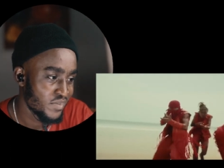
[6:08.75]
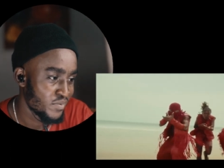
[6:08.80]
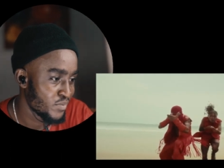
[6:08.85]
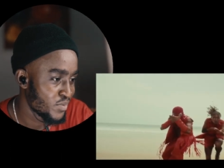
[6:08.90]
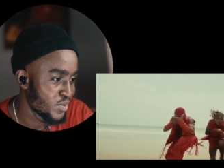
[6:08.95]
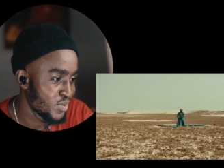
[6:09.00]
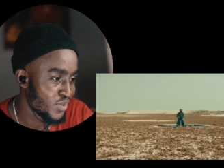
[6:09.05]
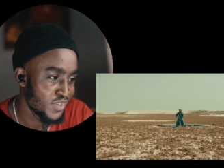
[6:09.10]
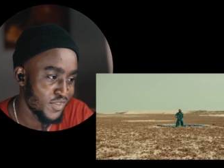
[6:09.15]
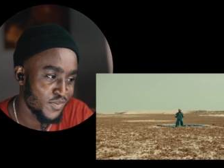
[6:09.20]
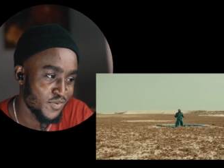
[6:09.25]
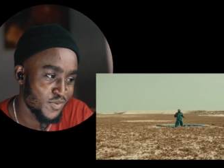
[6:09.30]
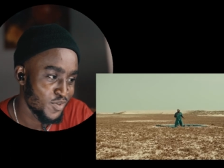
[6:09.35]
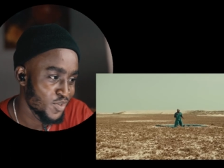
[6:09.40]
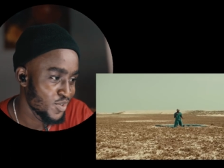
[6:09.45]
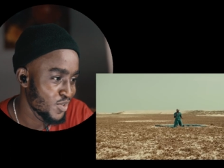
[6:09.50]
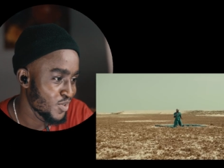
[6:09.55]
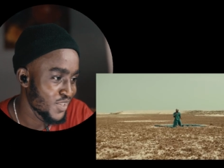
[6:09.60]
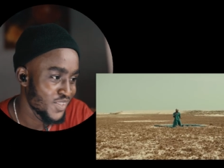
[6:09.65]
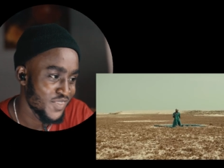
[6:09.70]
Beautiful
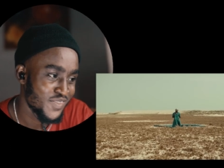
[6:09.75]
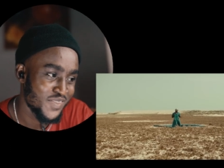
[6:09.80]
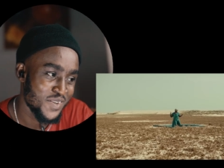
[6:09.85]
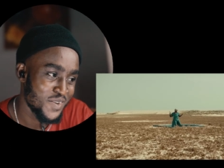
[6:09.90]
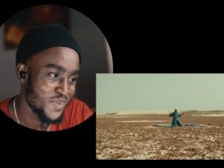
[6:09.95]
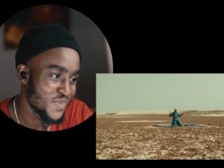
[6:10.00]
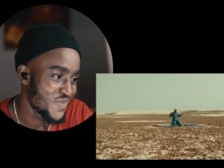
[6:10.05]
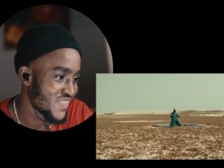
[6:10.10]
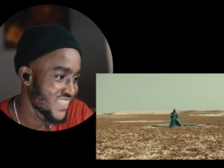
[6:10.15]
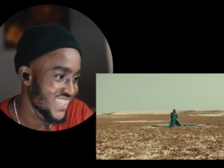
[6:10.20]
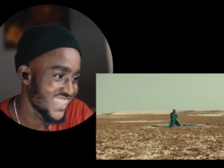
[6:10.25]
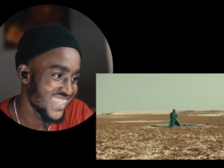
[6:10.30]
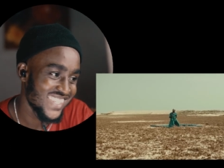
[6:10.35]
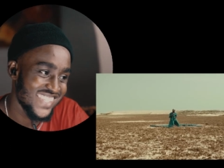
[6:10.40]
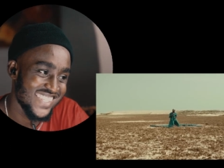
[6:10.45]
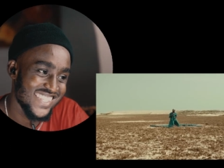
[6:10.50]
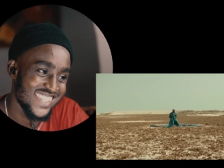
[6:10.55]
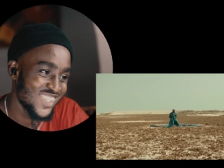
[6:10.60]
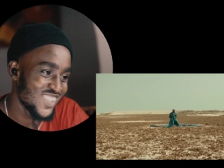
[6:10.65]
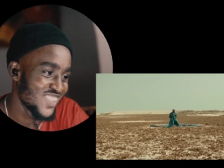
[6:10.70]
shot.
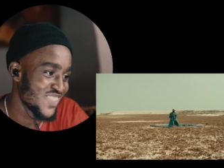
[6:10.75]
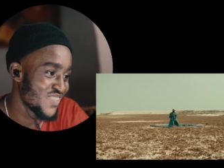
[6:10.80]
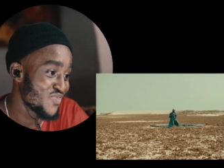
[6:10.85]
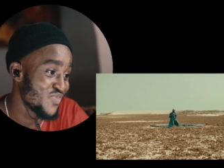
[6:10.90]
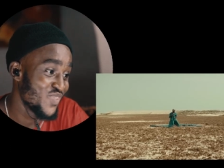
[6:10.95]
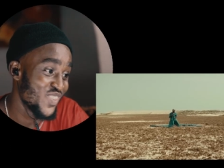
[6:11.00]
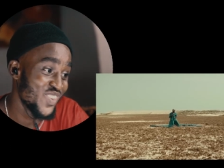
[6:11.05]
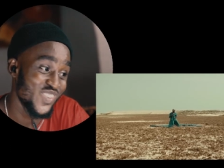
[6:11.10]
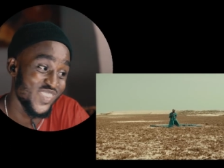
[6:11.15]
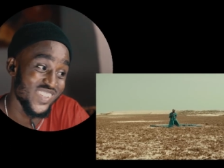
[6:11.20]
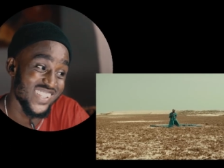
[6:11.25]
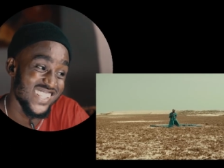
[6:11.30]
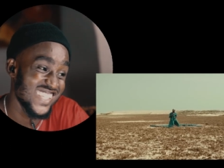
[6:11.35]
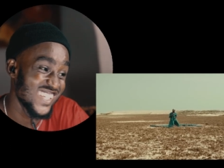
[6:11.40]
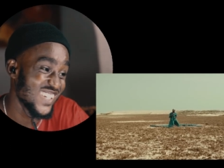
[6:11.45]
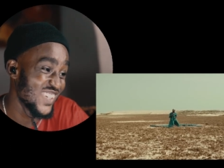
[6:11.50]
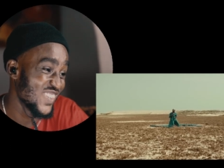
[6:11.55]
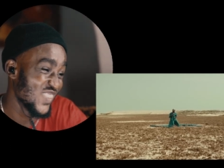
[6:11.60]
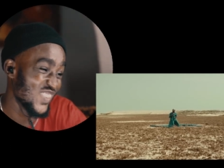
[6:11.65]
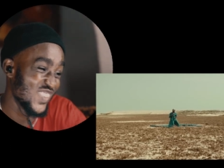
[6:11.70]
This is
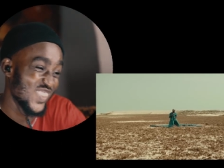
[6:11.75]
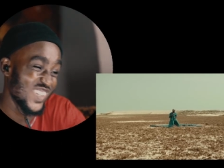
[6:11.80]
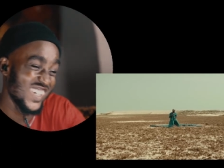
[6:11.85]
beautiful